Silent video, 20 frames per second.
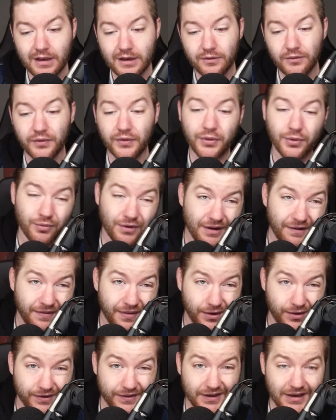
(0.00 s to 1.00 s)
he was three of
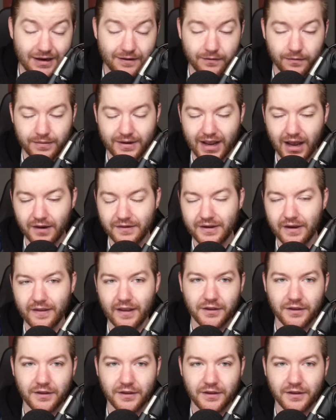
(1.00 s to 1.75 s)
13 from downtown.